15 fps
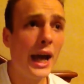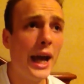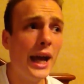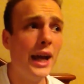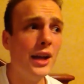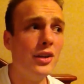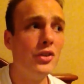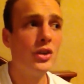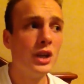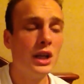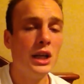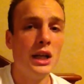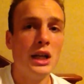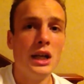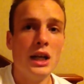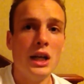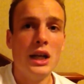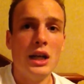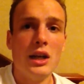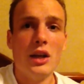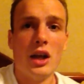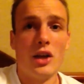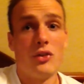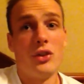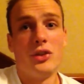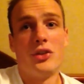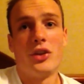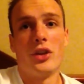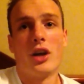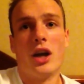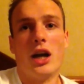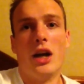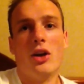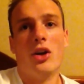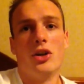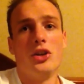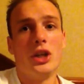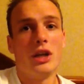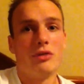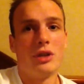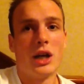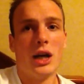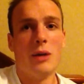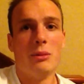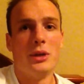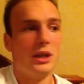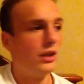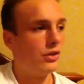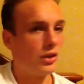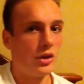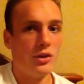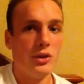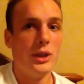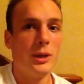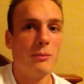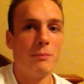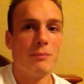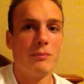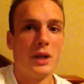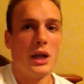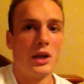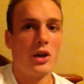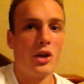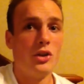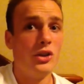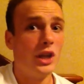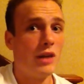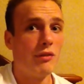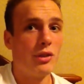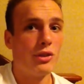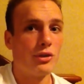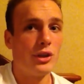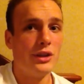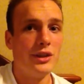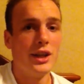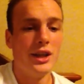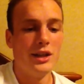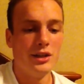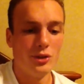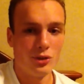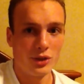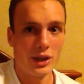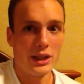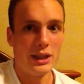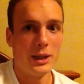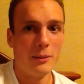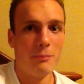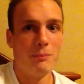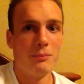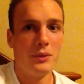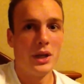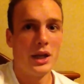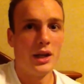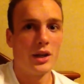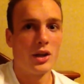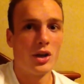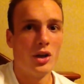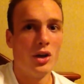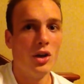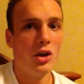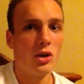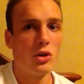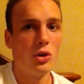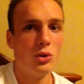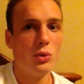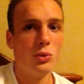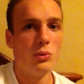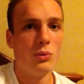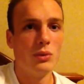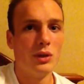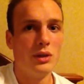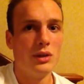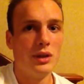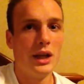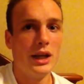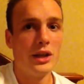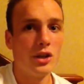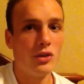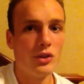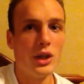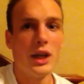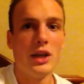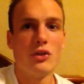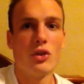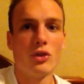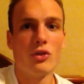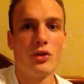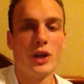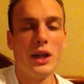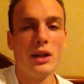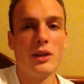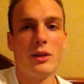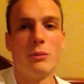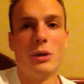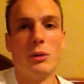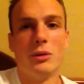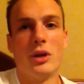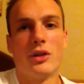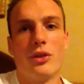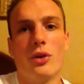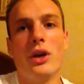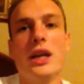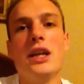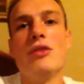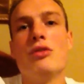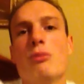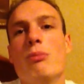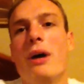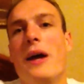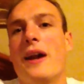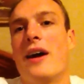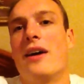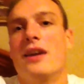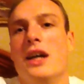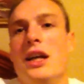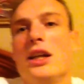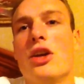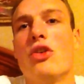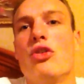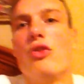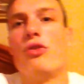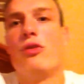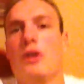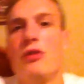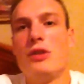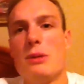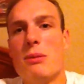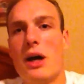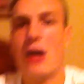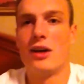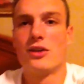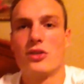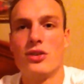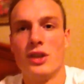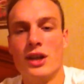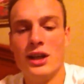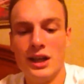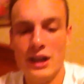And I said to the guy, oh, do you have Garmin? And he goes, yep. And I go, do you have the 310? And he was like, yep. And I go, oh, cool. And he goes, yeah, it's on sale at the moment. I thought, even better. And he goes, it's $50.